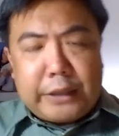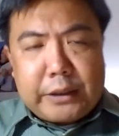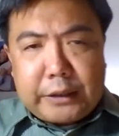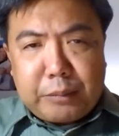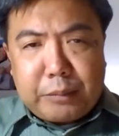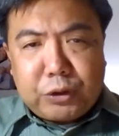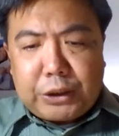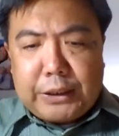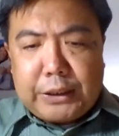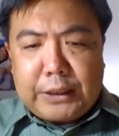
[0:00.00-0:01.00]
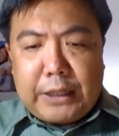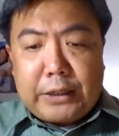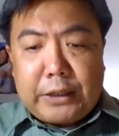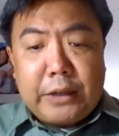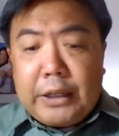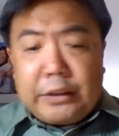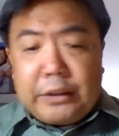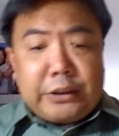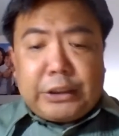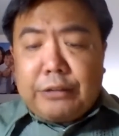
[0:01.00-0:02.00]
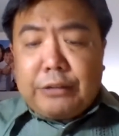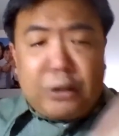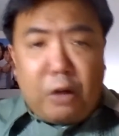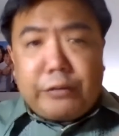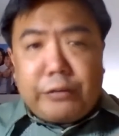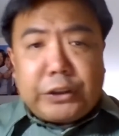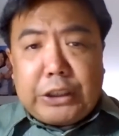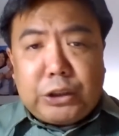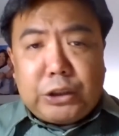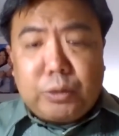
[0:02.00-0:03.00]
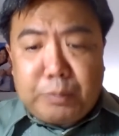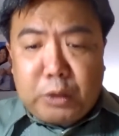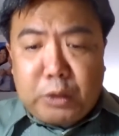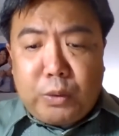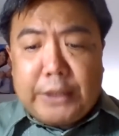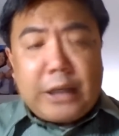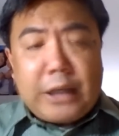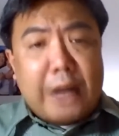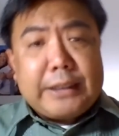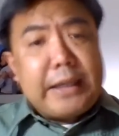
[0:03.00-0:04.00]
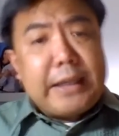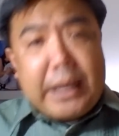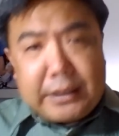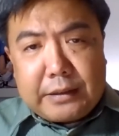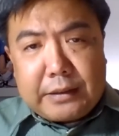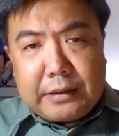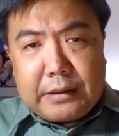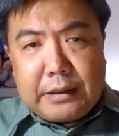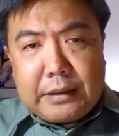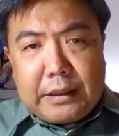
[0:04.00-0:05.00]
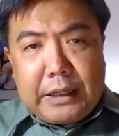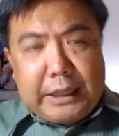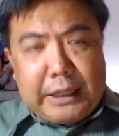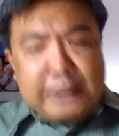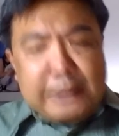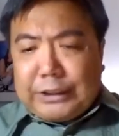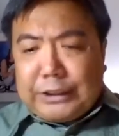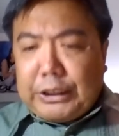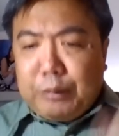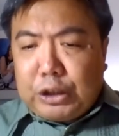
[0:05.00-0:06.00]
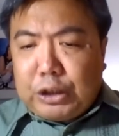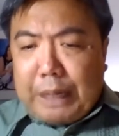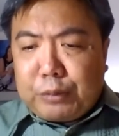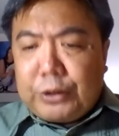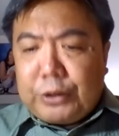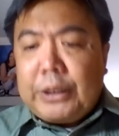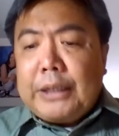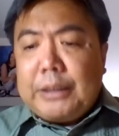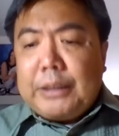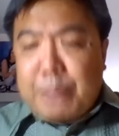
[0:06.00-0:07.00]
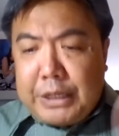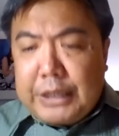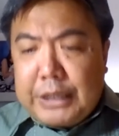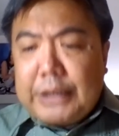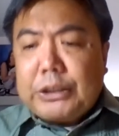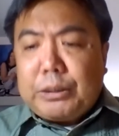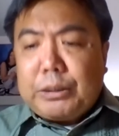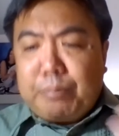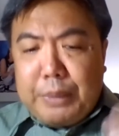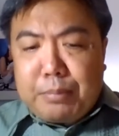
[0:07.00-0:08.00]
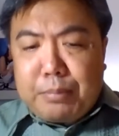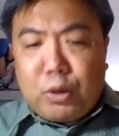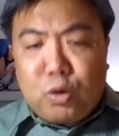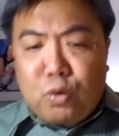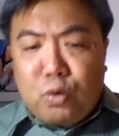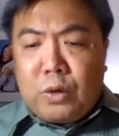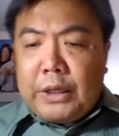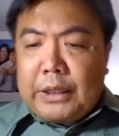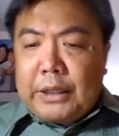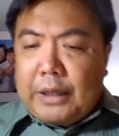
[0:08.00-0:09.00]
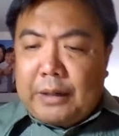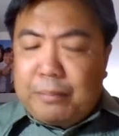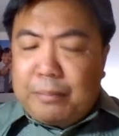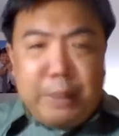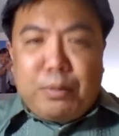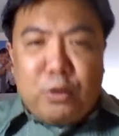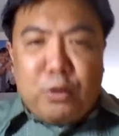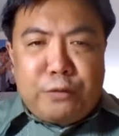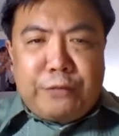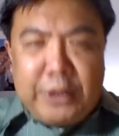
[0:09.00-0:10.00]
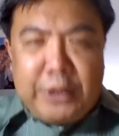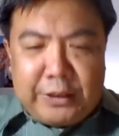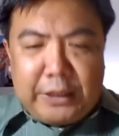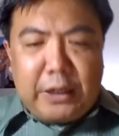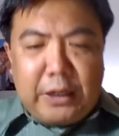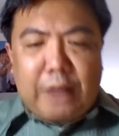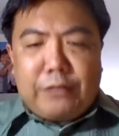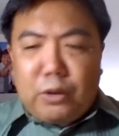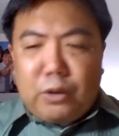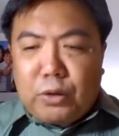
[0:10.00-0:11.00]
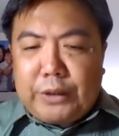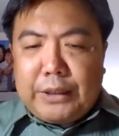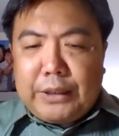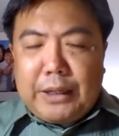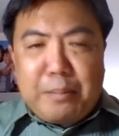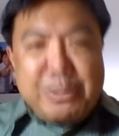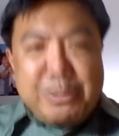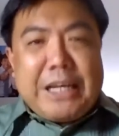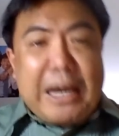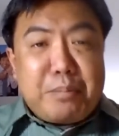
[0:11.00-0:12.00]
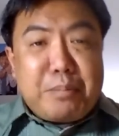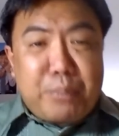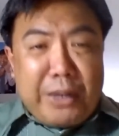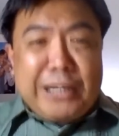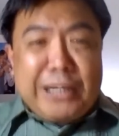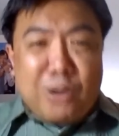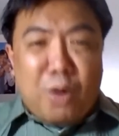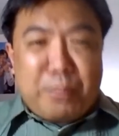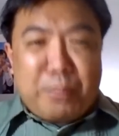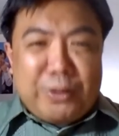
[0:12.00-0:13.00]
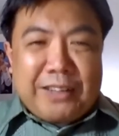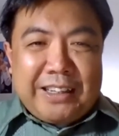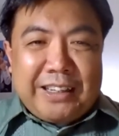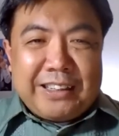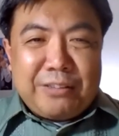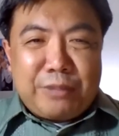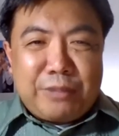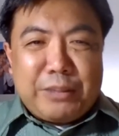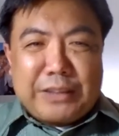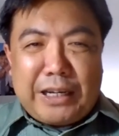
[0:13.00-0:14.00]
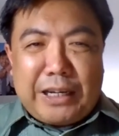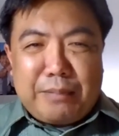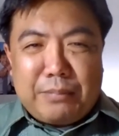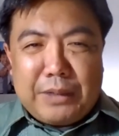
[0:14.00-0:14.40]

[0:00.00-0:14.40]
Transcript: the time to study it later, there is even conversation between God and Cain. And in that same chapter, the beginnings of people who uh, people who feared and loved the Lord began praying corporately from the time